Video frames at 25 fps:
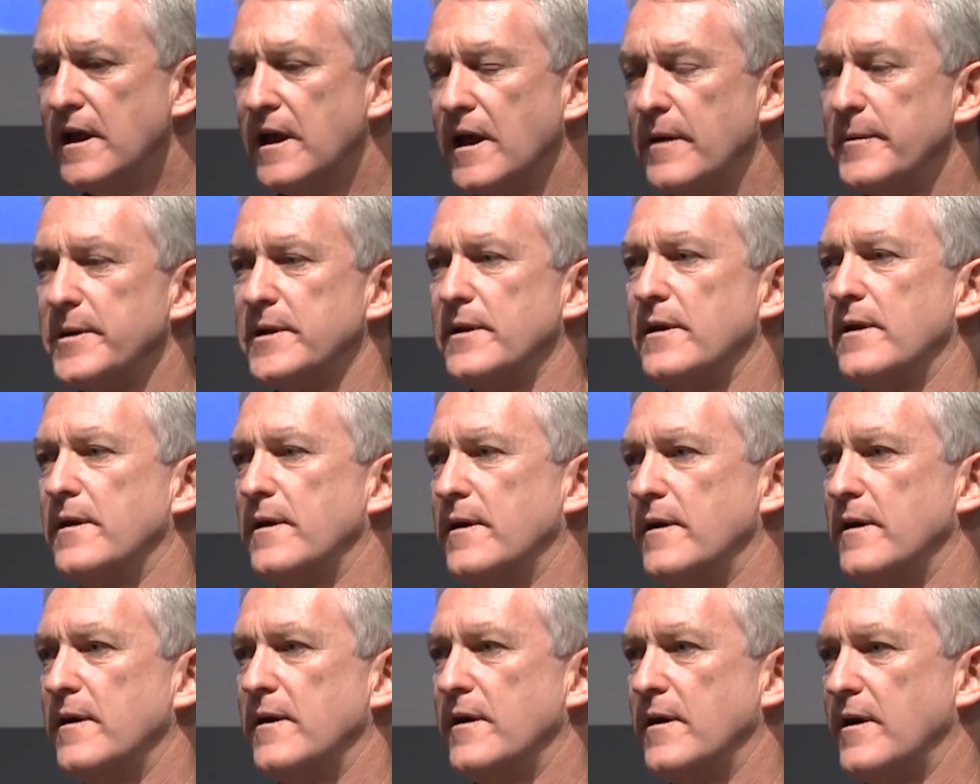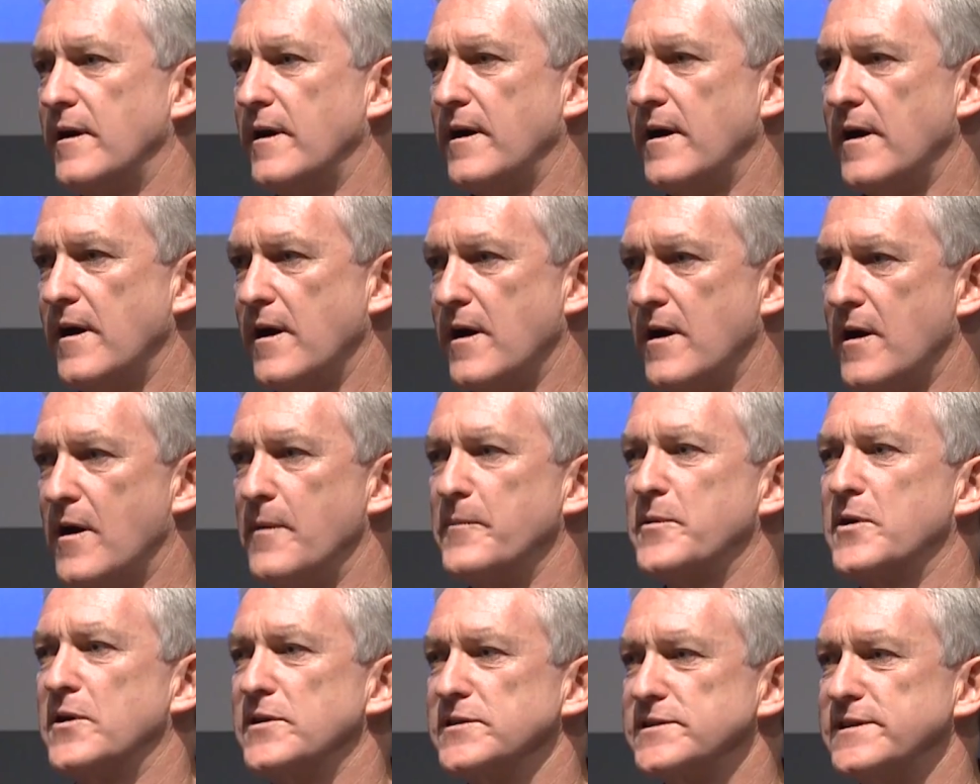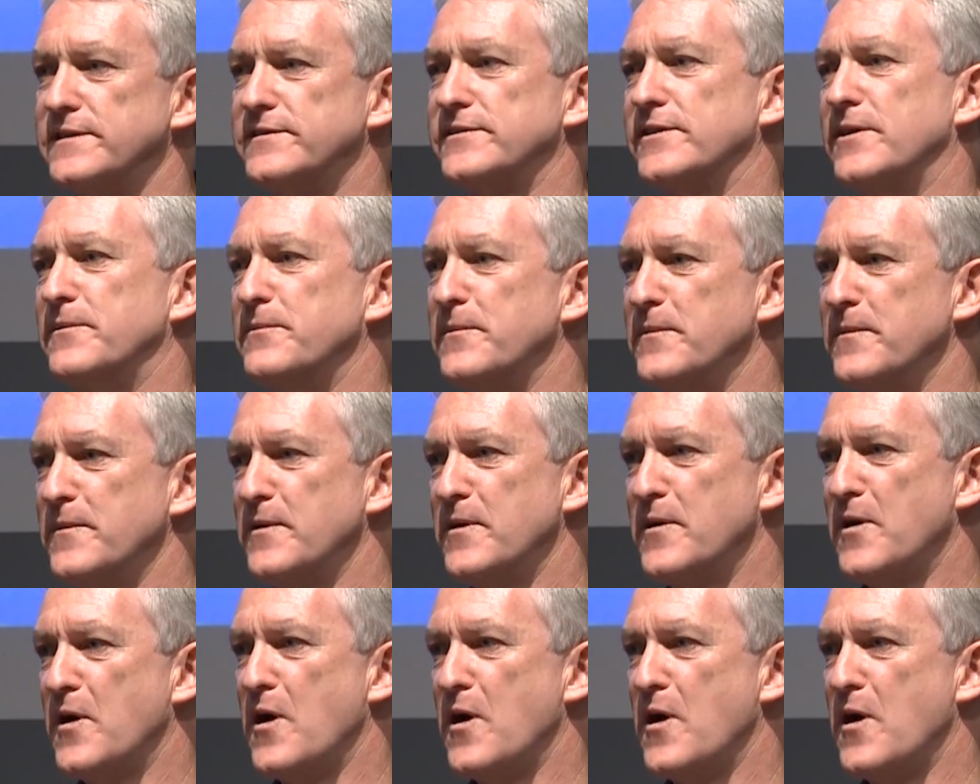I mean, I'm conscious I'm